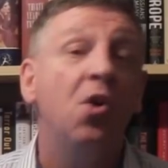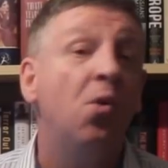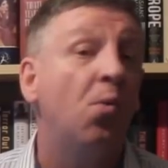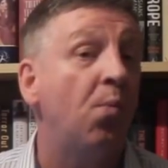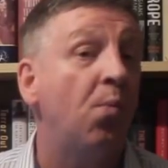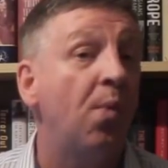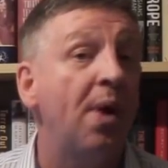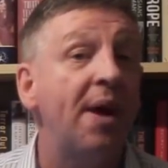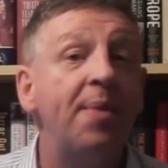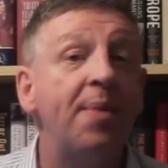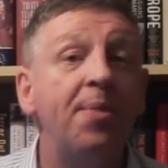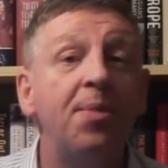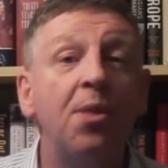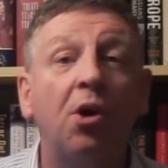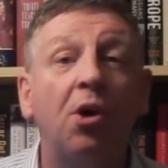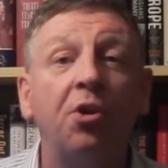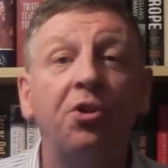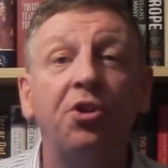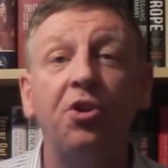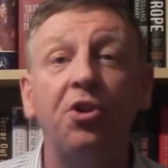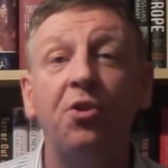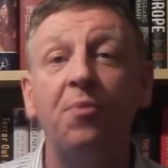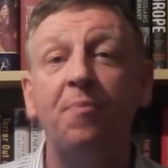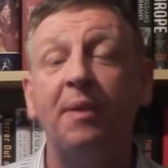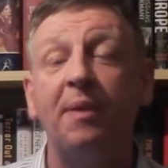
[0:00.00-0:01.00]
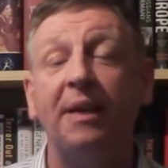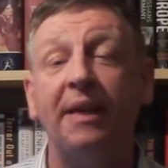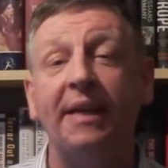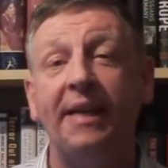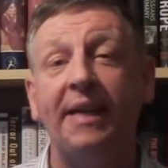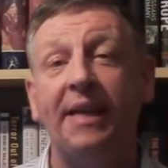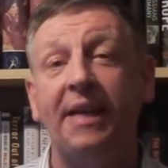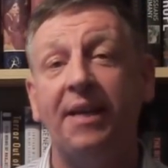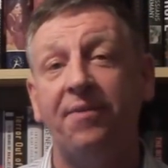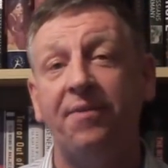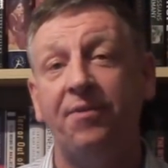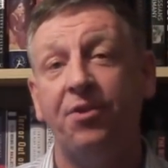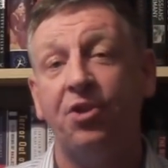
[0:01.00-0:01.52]
Whether or not you
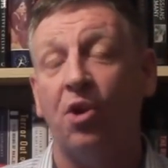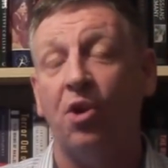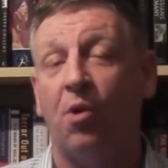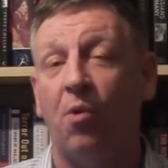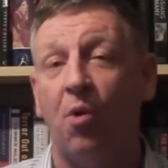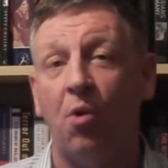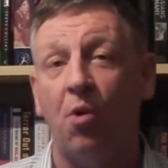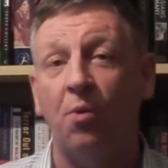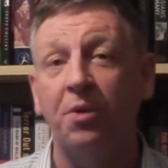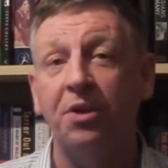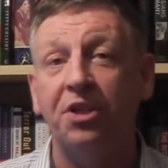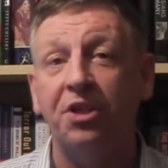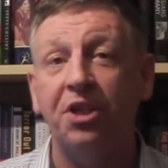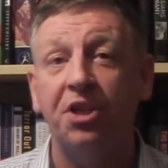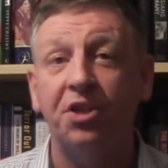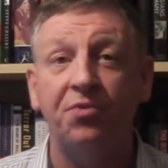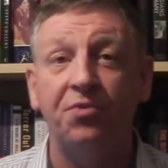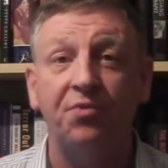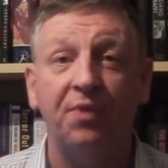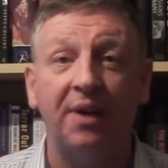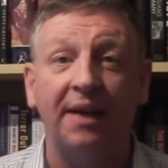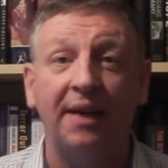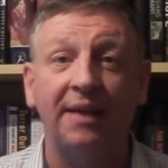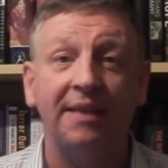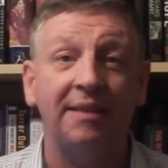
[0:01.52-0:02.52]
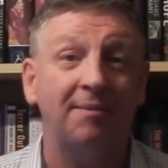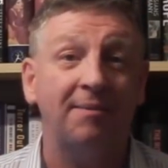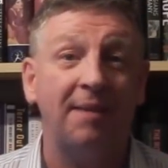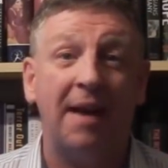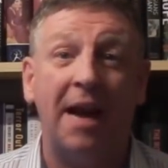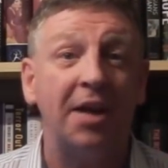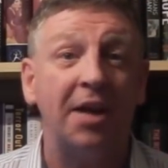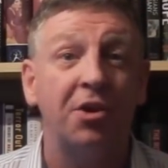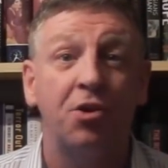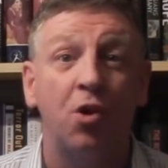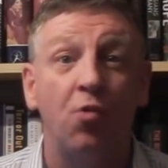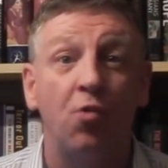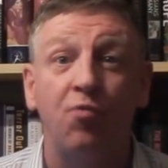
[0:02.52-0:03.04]
believe Joe Owens is right,
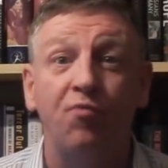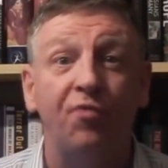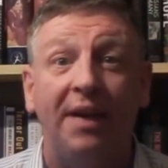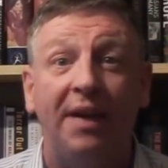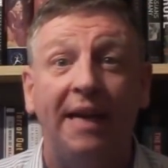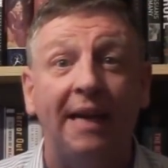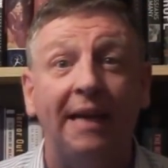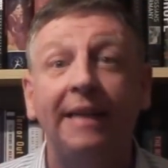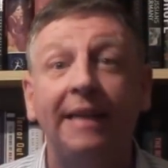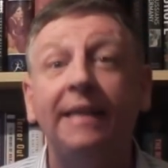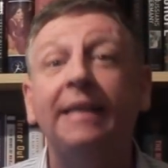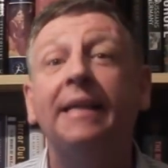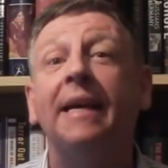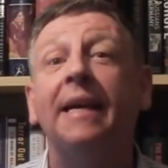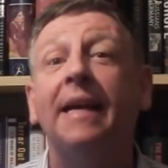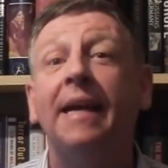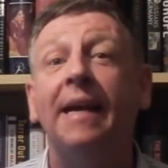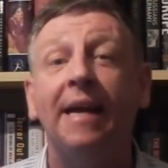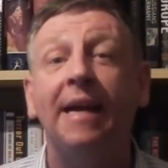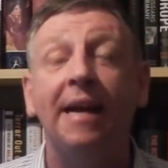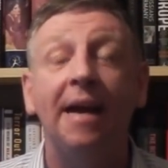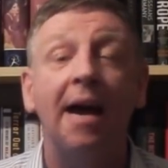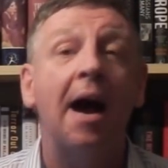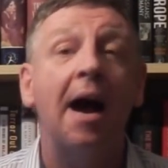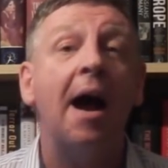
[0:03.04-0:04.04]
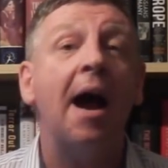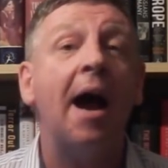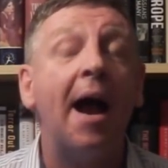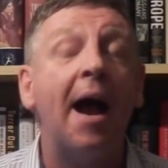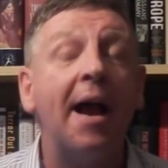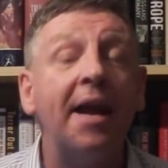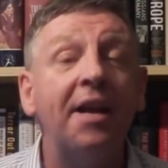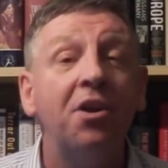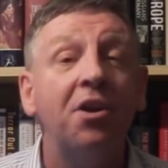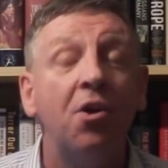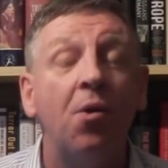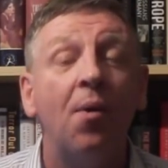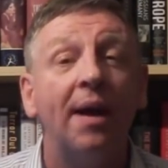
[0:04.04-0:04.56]
I don't really care.
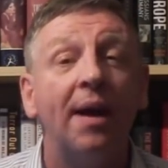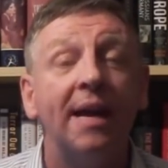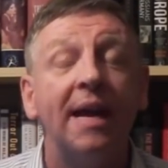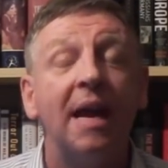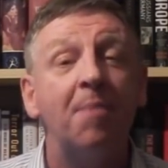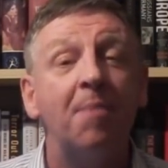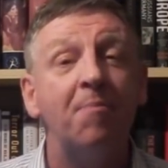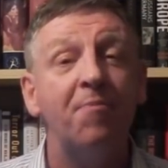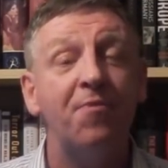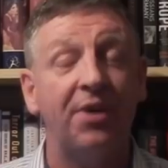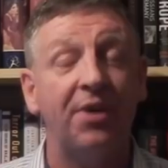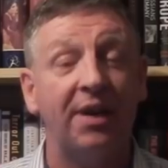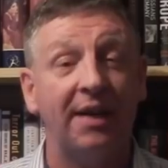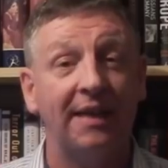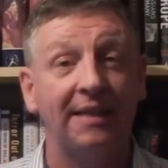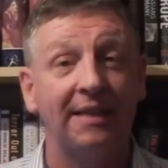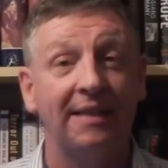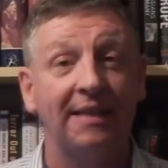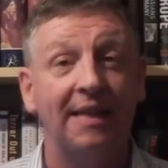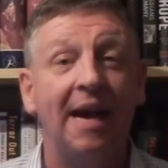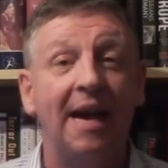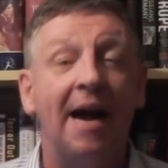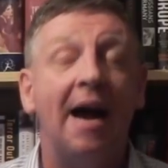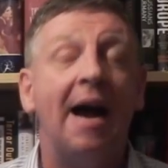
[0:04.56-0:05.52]
I know I am right.